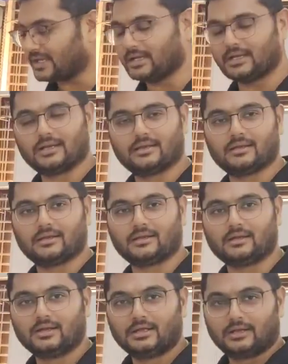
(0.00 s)
And
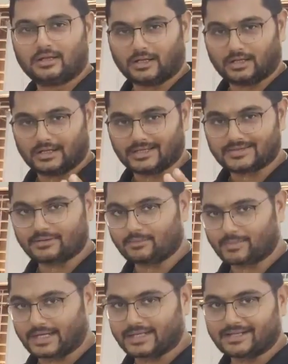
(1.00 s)
let's have
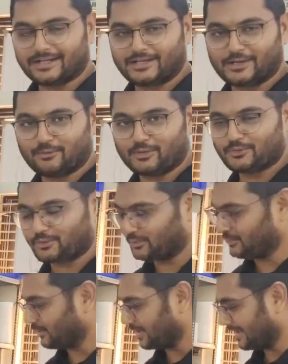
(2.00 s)
a practical demo so
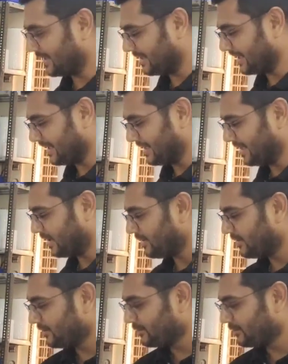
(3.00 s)
you will get an idea.